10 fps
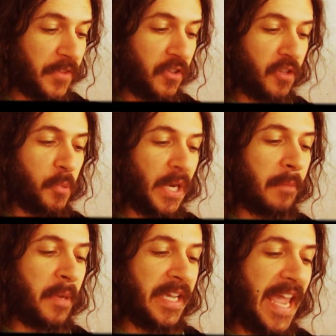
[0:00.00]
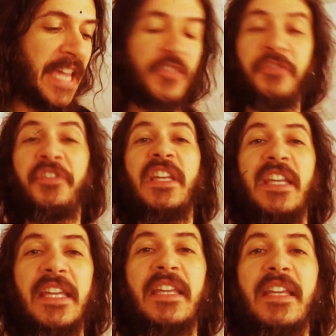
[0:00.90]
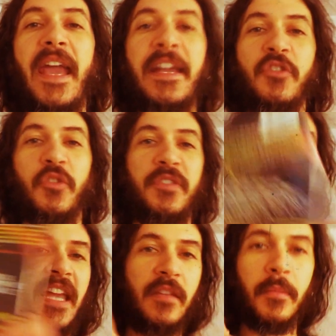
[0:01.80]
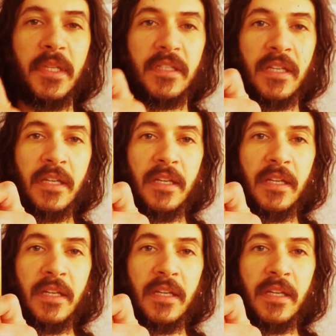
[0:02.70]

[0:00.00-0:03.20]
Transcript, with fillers: This is put out by HVE Entertainment,